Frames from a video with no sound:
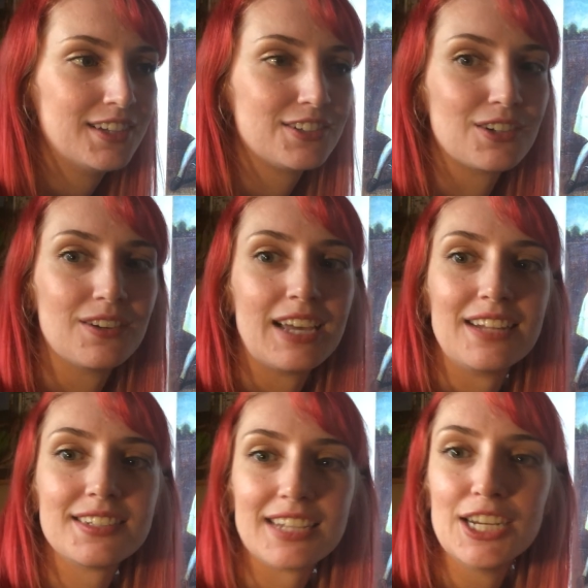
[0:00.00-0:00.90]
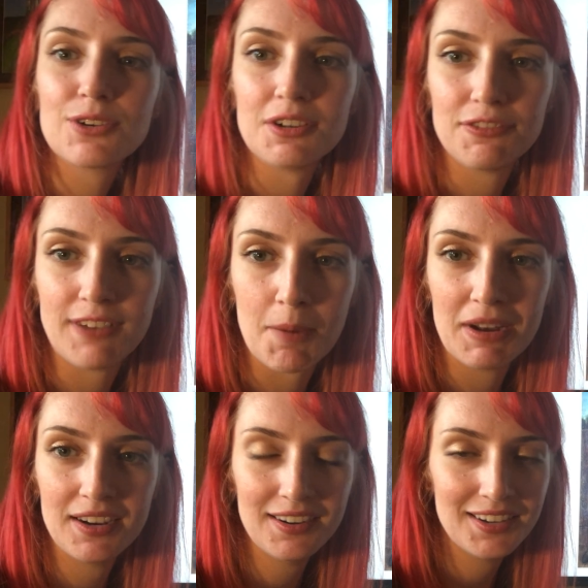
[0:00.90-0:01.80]
so that sacred
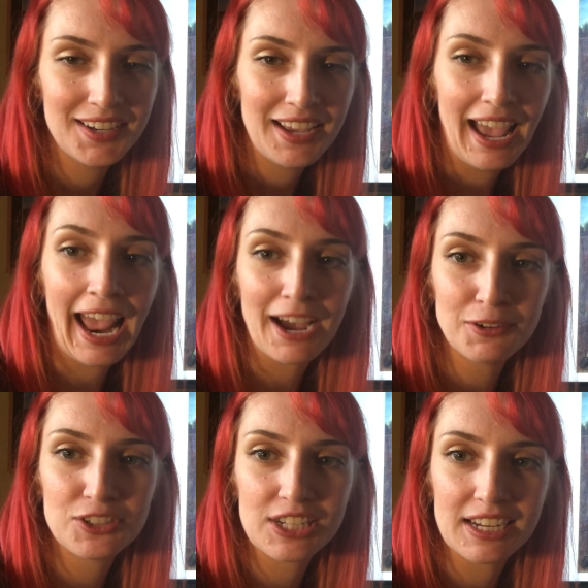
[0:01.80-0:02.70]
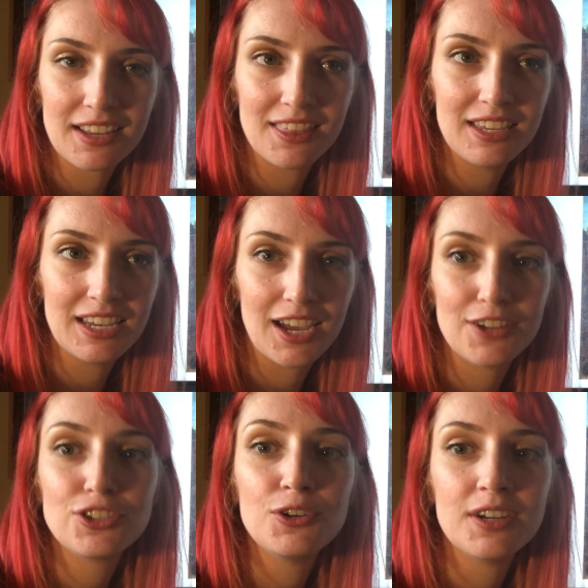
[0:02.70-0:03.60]
feminine housing
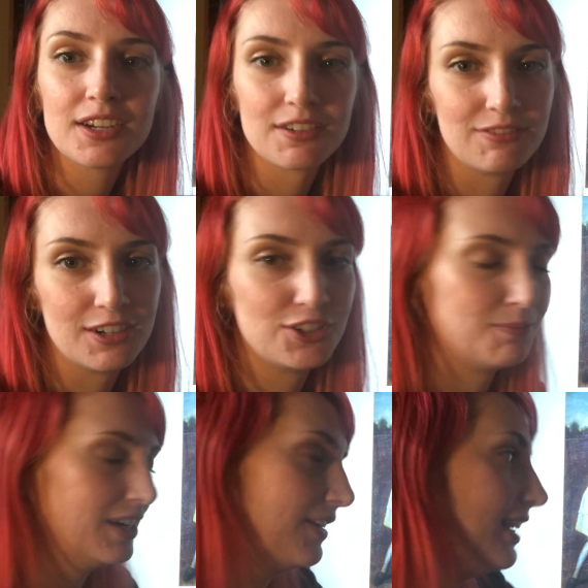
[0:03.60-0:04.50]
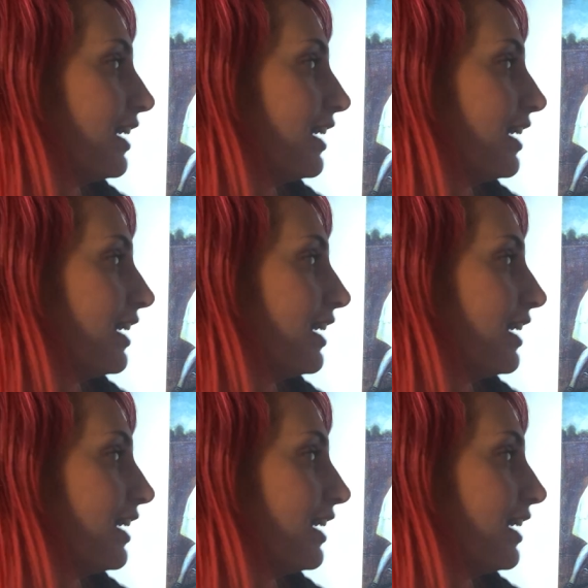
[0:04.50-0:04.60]
the tunic of Virgin Mary.